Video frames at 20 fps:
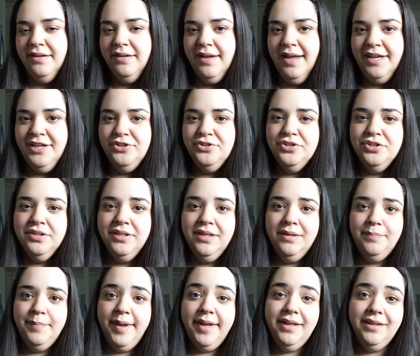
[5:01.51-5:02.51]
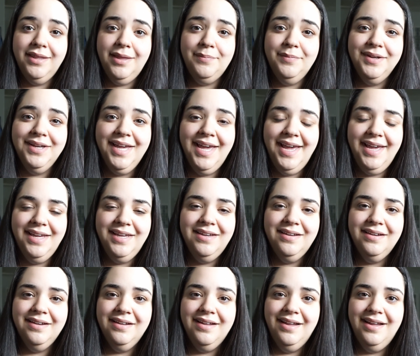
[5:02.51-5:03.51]
I usually bake them a
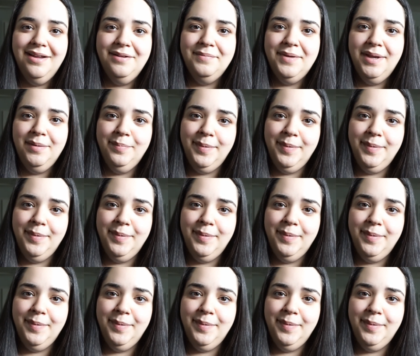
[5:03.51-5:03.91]
cake. I